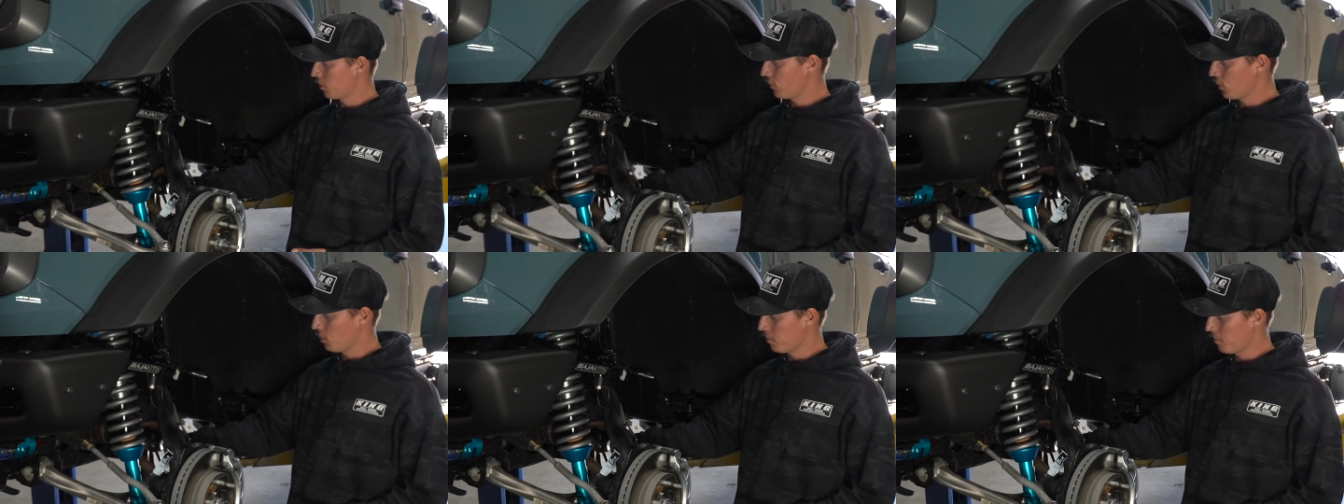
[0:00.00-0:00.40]

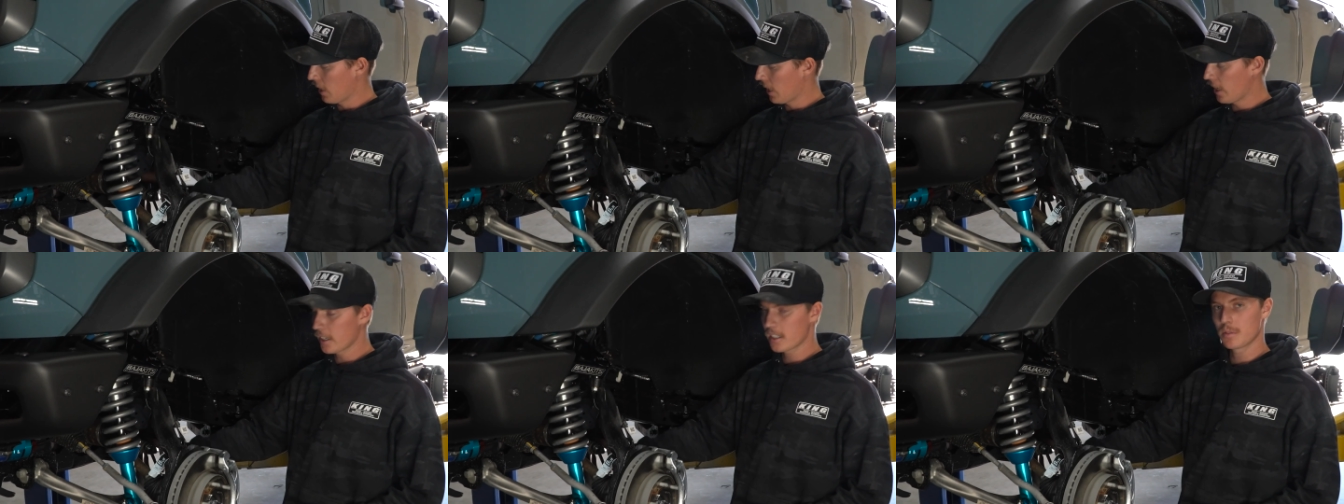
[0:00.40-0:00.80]
of you
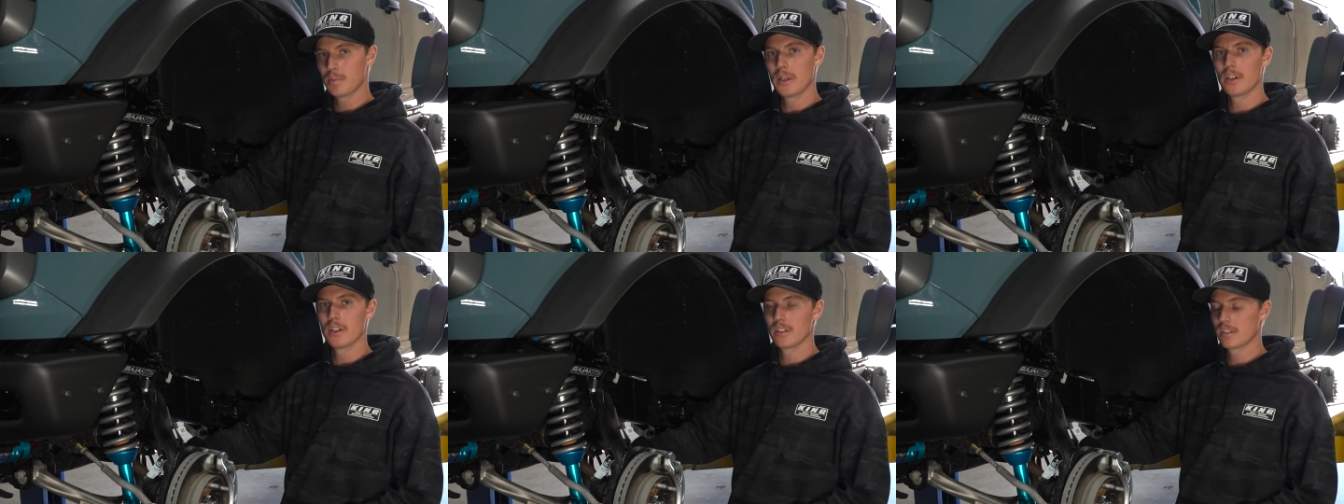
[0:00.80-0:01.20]
may
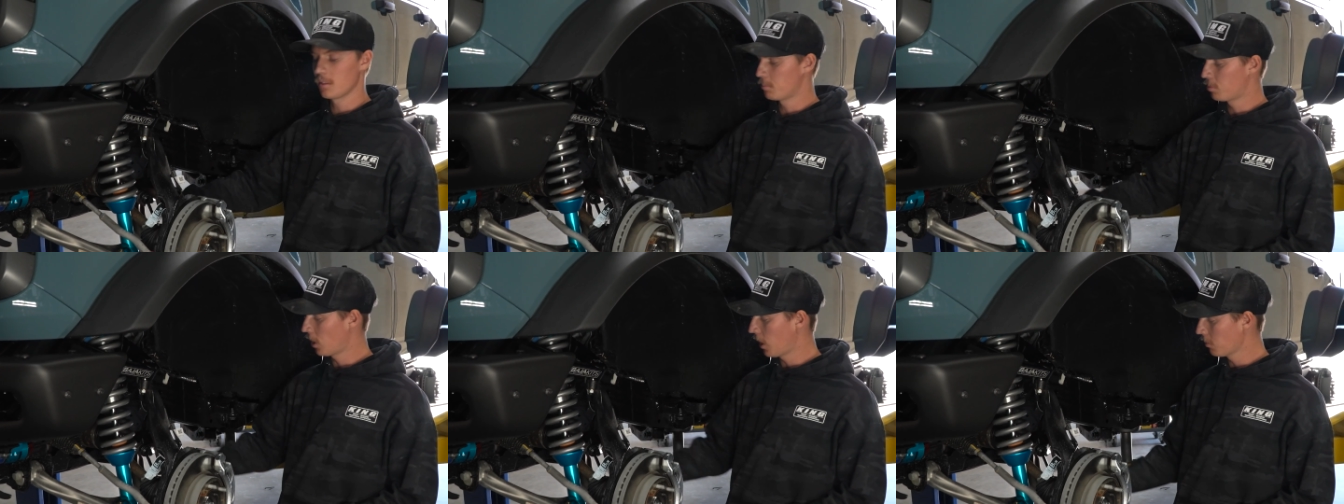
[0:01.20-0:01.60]
experience
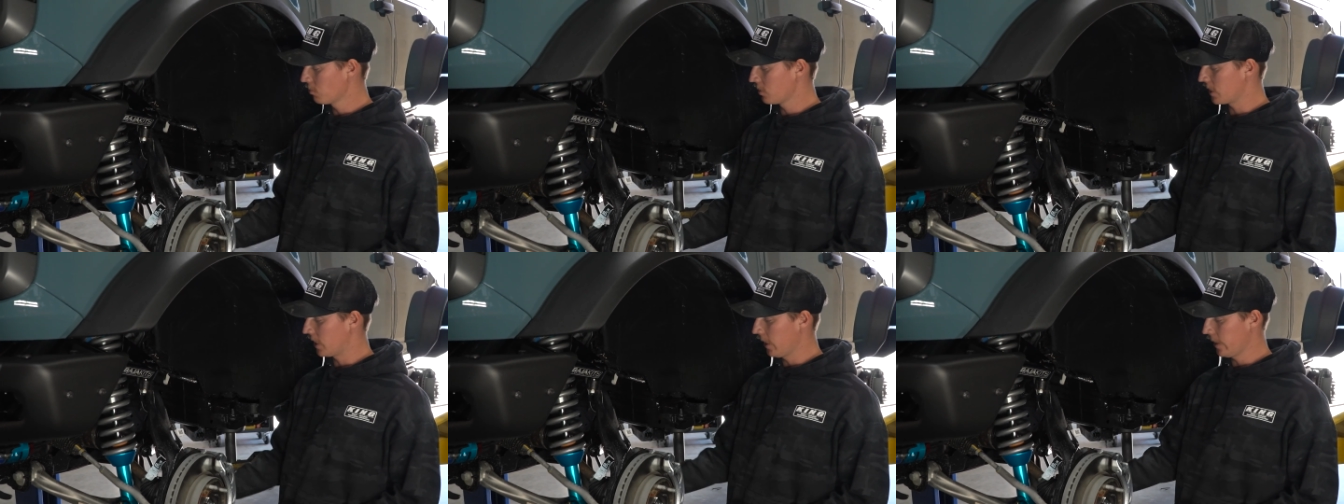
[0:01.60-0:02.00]
some
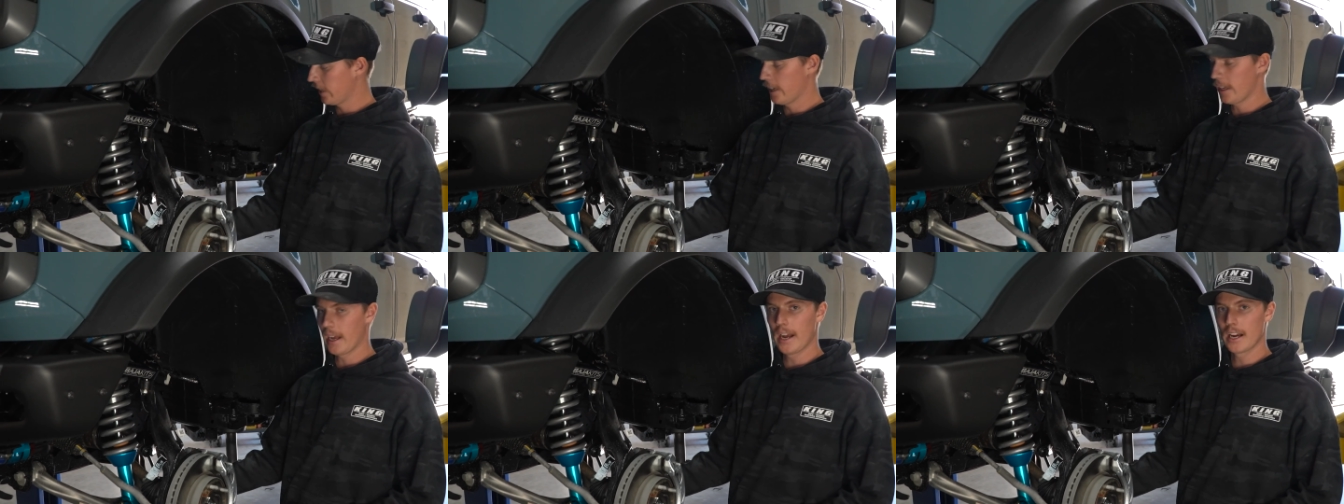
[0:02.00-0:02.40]
problems getting
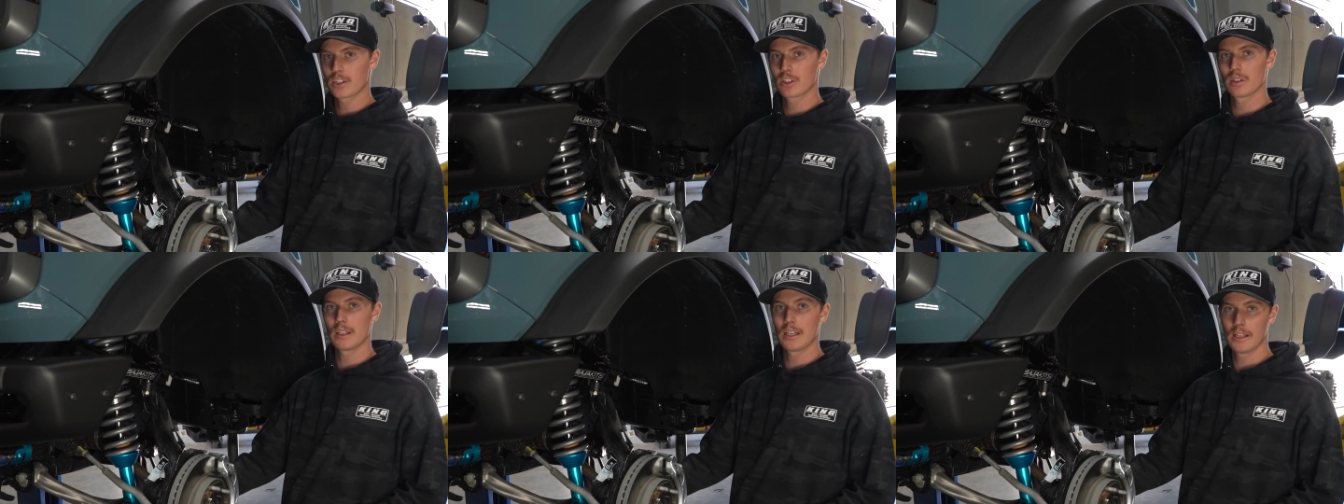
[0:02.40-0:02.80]
it
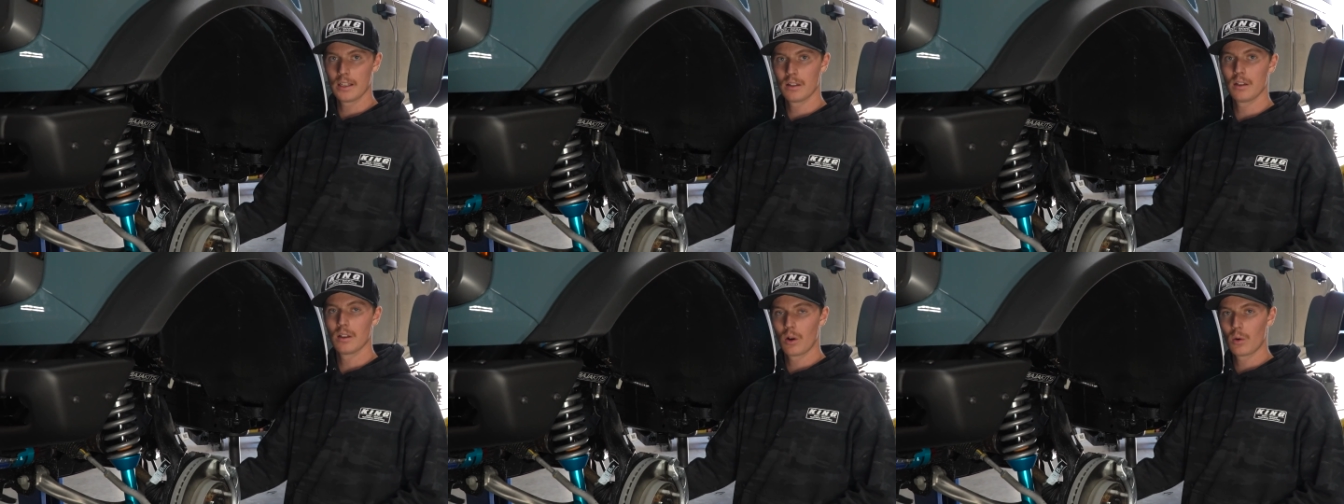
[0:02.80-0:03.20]
actually
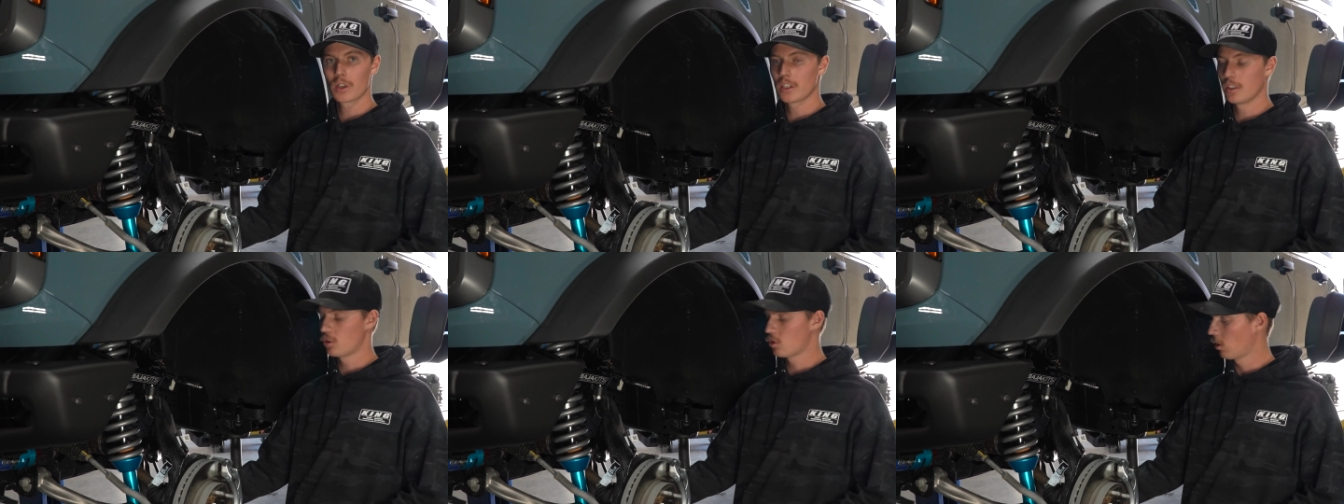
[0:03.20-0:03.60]
in the lower
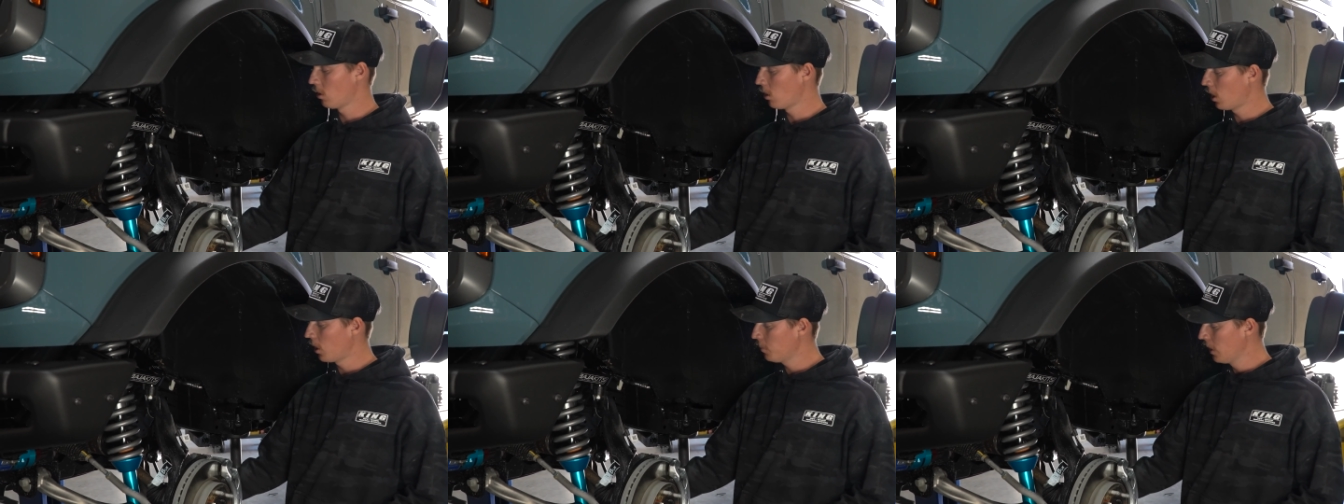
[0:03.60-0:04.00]
control
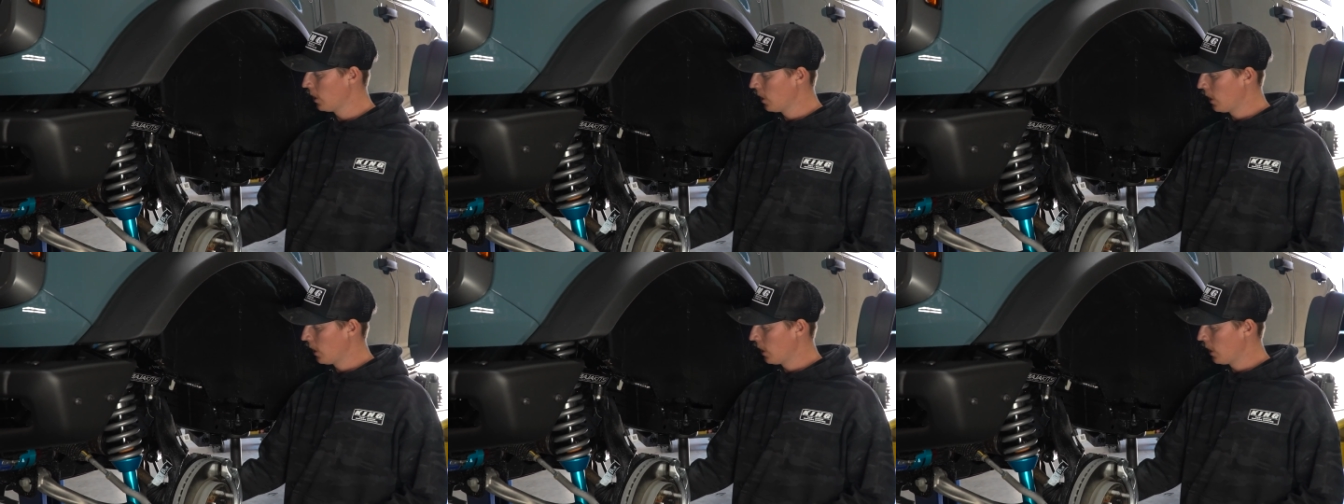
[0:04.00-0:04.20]
arm.